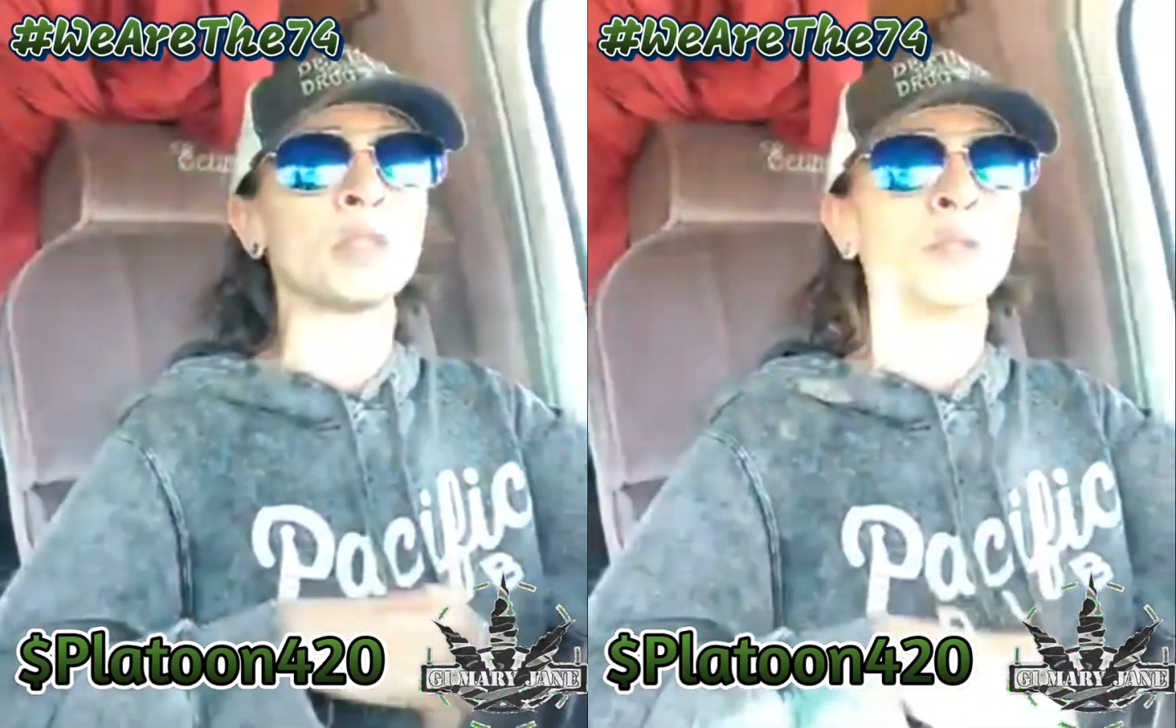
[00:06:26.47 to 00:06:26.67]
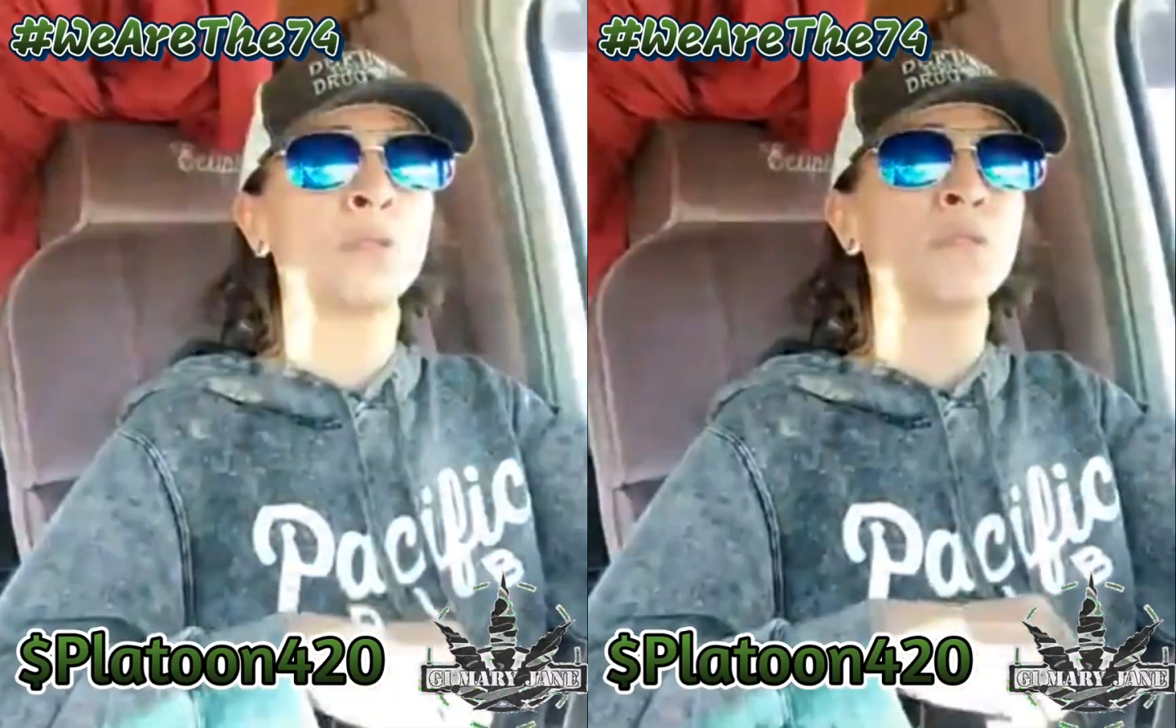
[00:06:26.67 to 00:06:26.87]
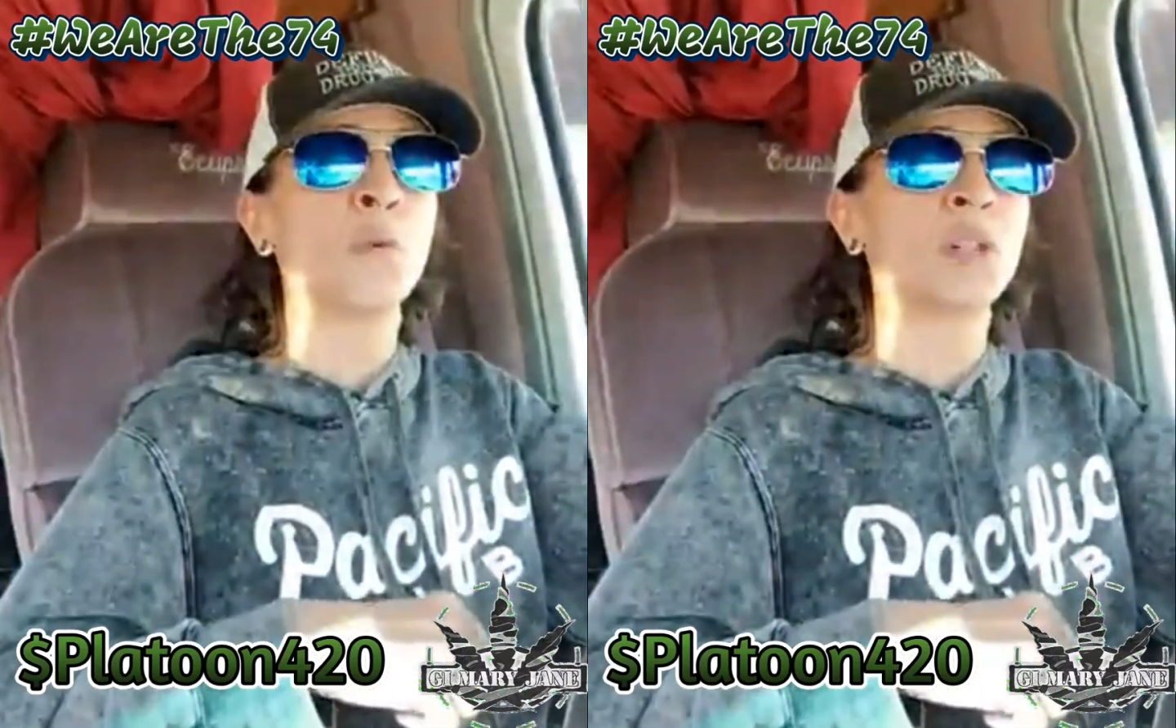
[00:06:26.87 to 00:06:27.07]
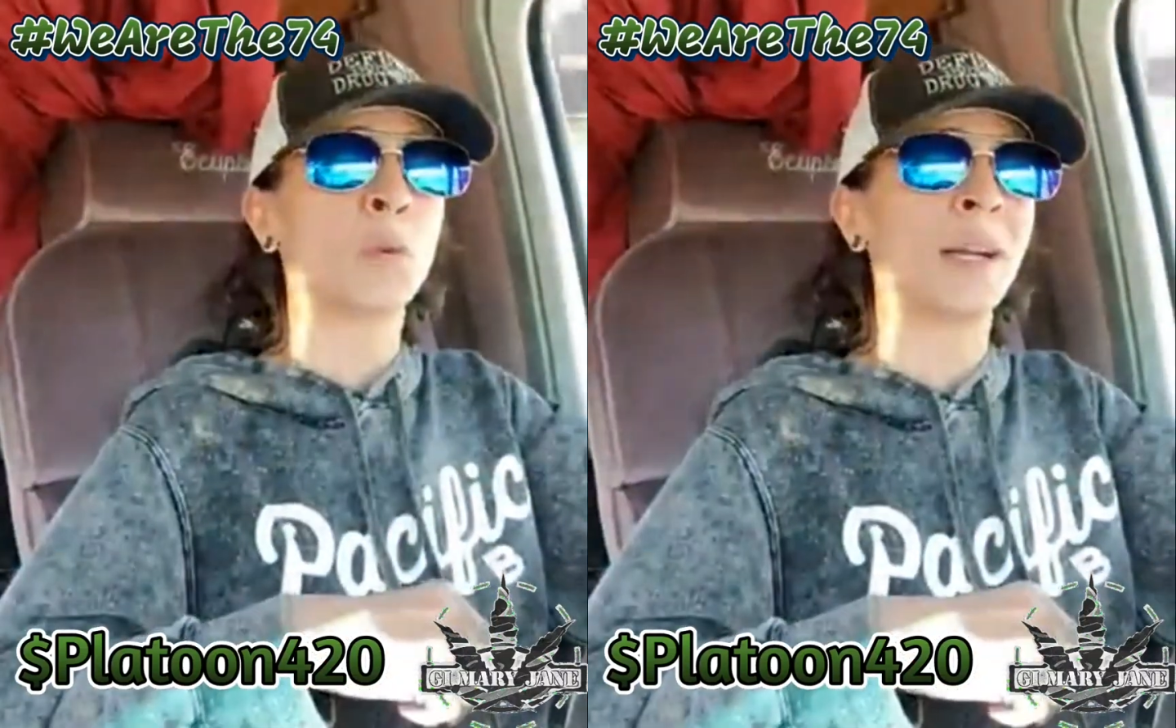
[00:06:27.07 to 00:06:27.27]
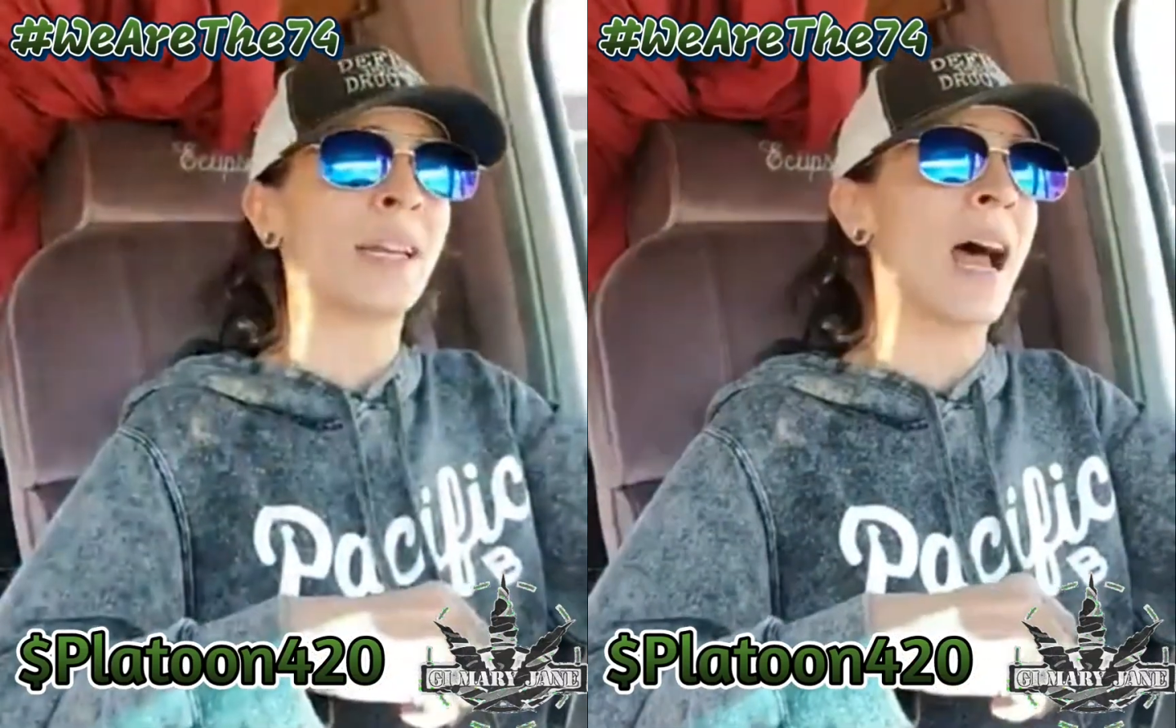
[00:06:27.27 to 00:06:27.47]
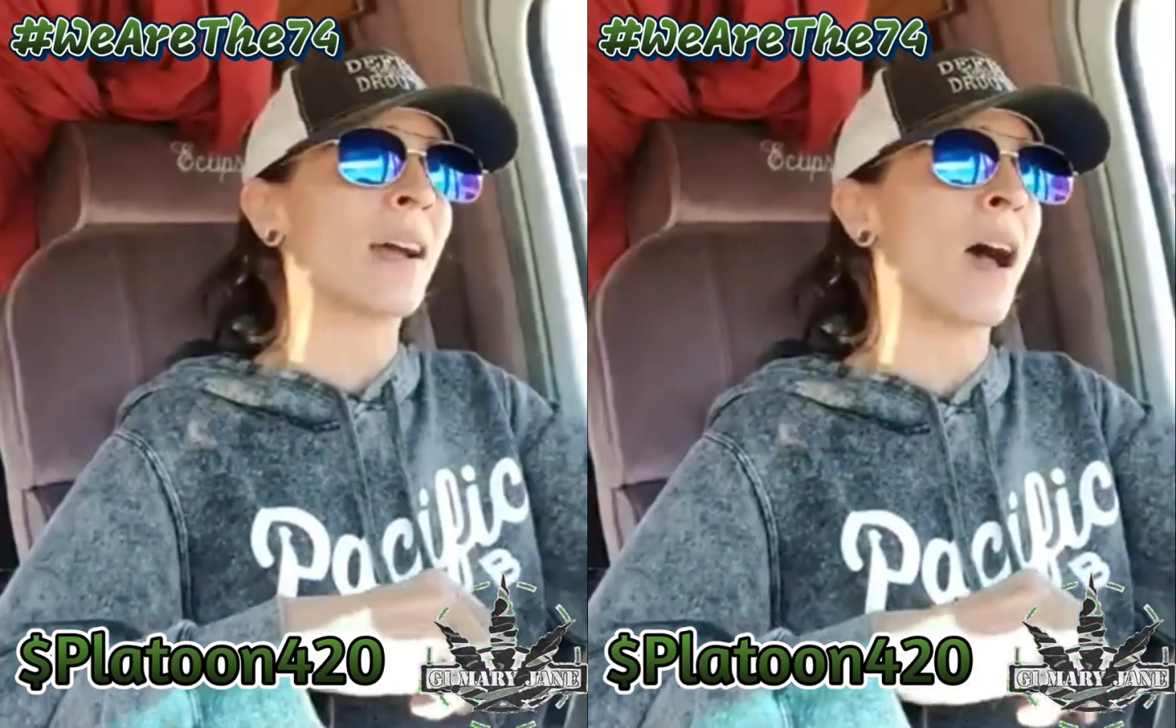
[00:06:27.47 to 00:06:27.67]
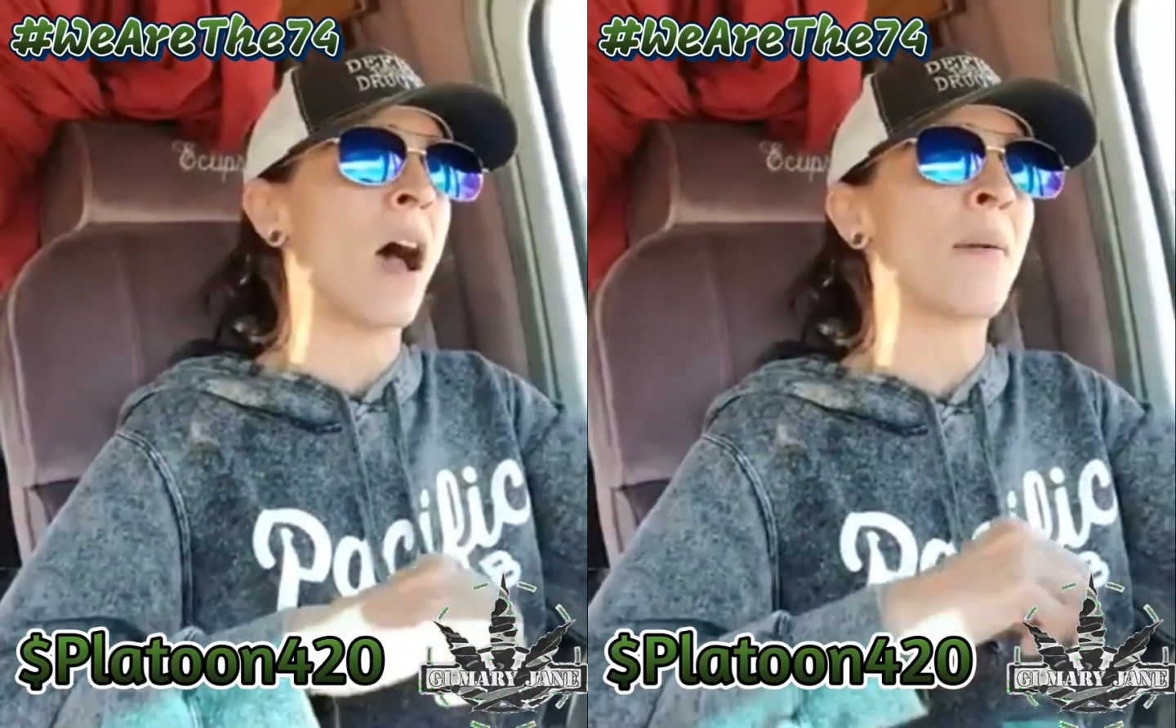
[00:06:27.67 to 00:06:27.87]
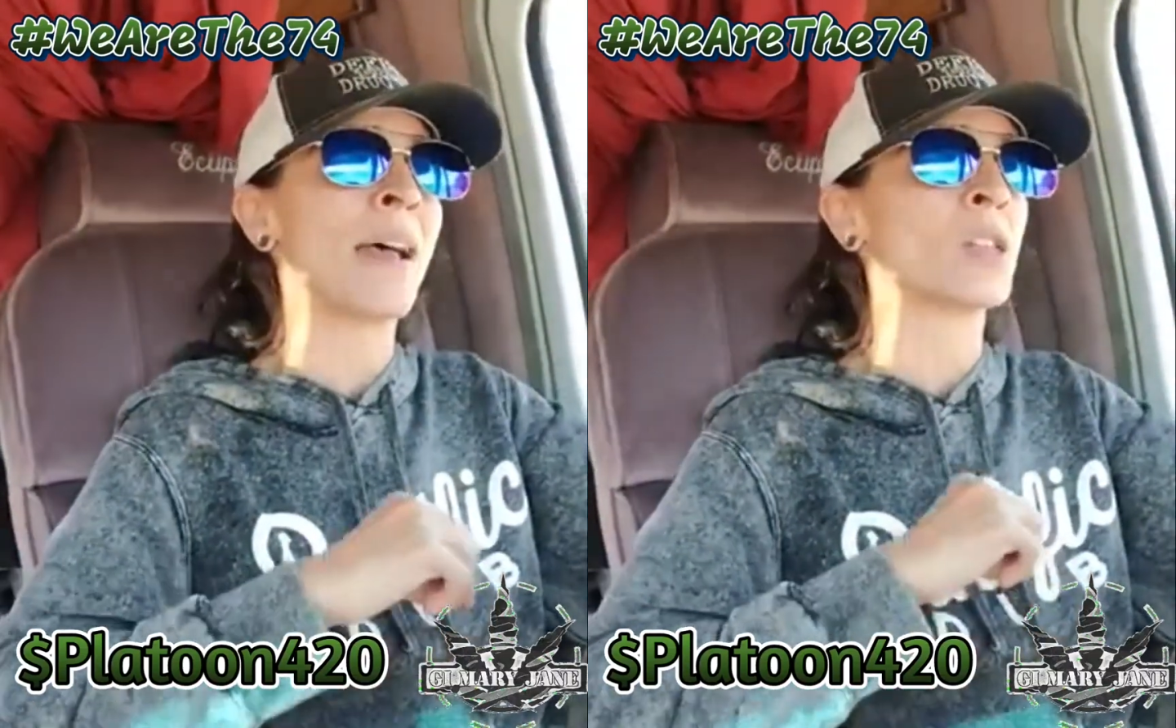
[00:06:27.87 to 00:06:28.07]

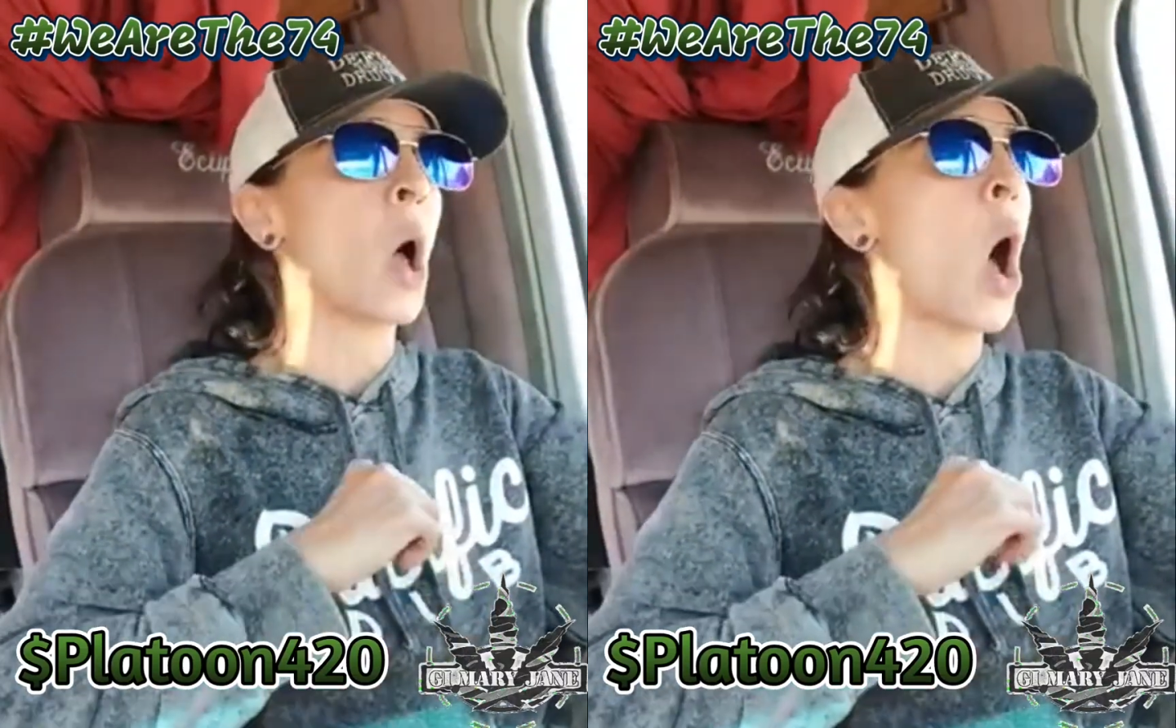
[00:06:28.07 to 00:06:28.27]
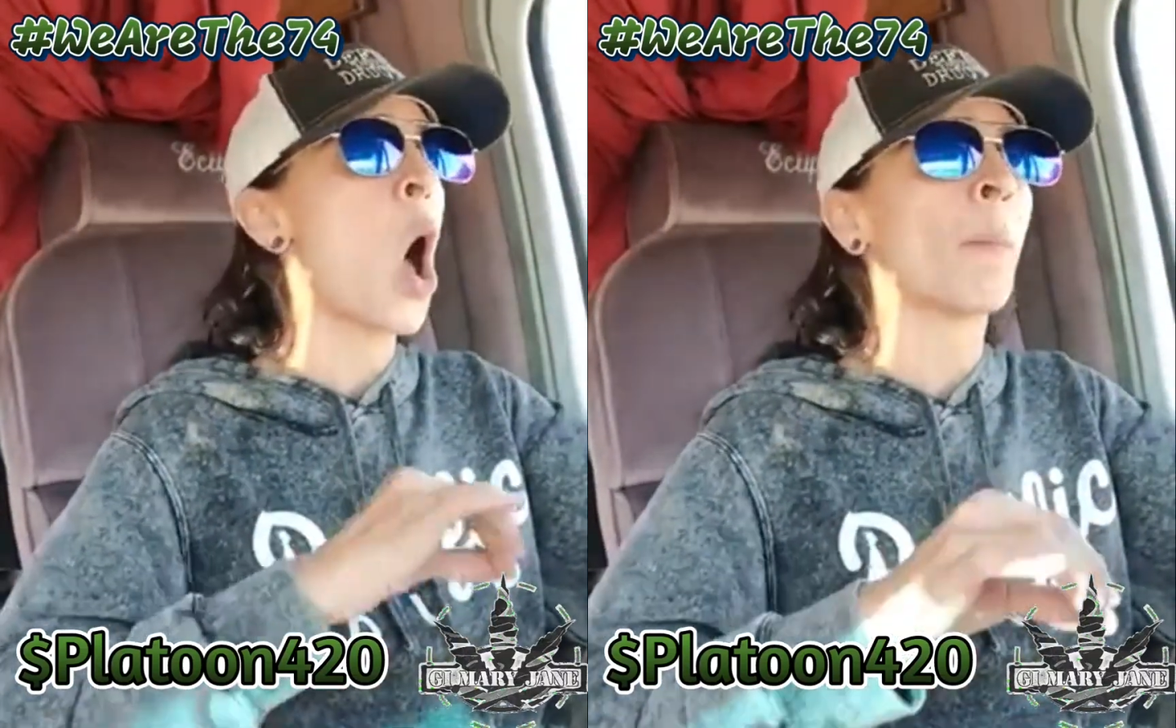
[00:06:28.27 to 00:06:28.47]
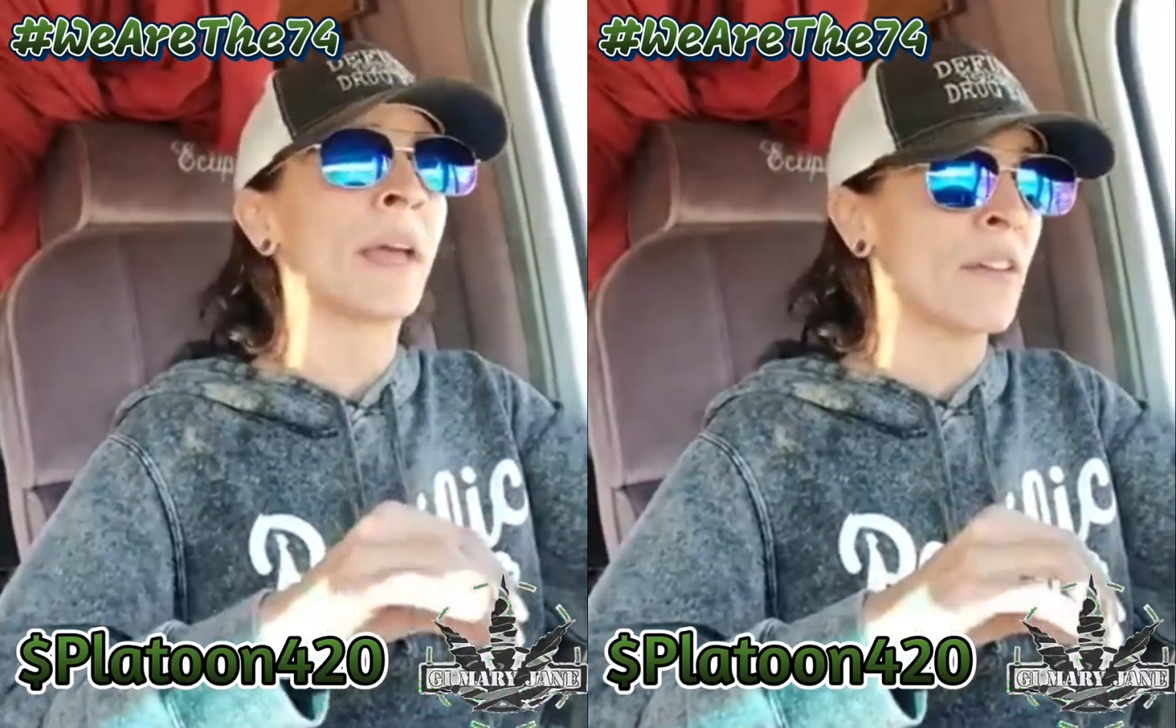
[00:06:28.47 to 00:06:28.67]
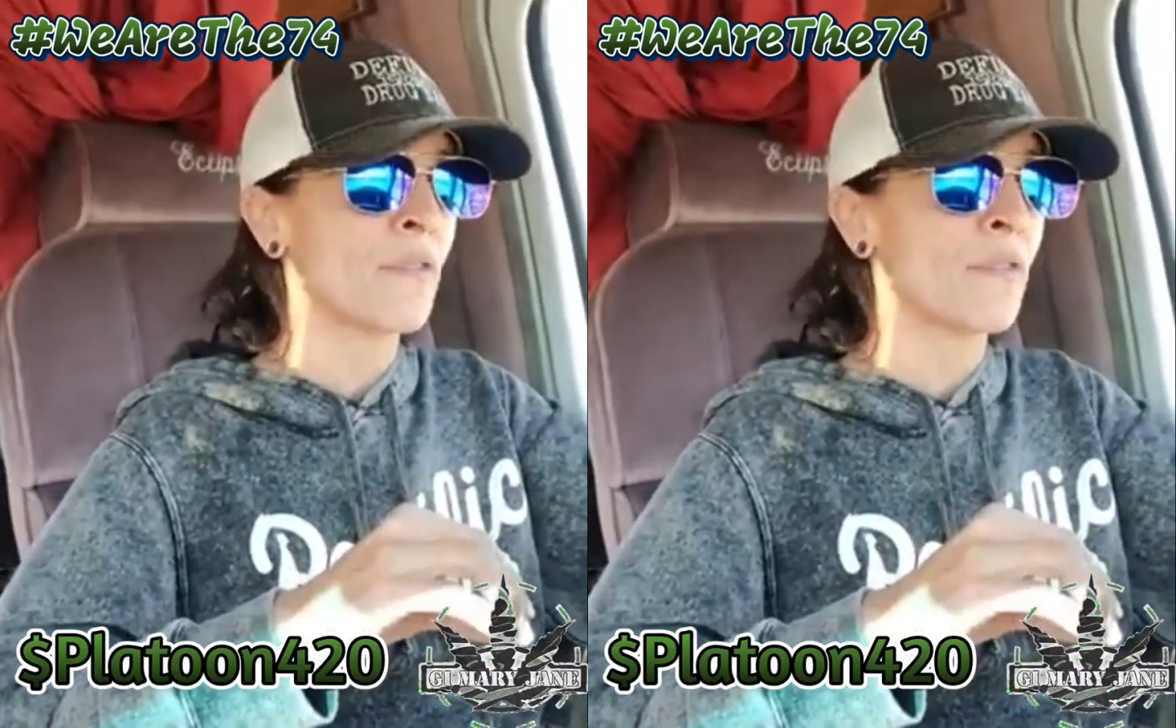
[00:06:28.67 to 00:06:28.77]
Platoon420.com has all my